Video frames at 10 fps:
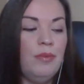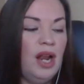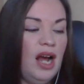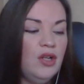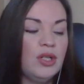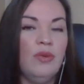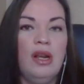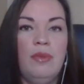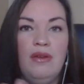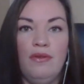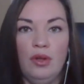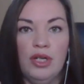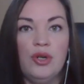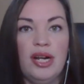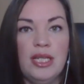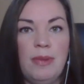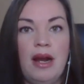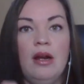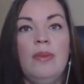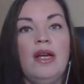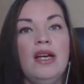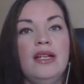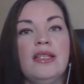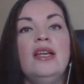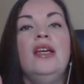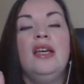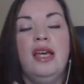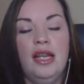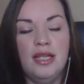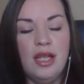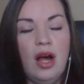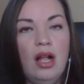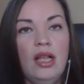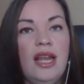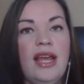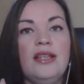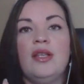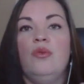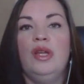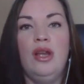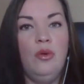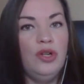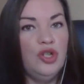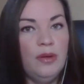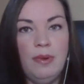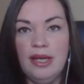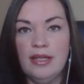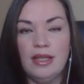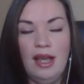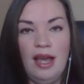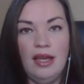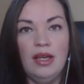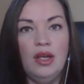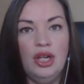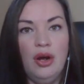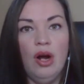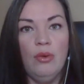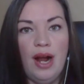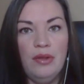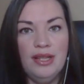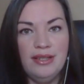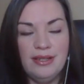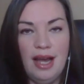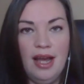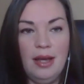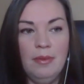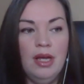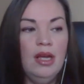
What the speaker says: But I just want to be fully transparent because it is the holidays. We know what shipping is like, around this time.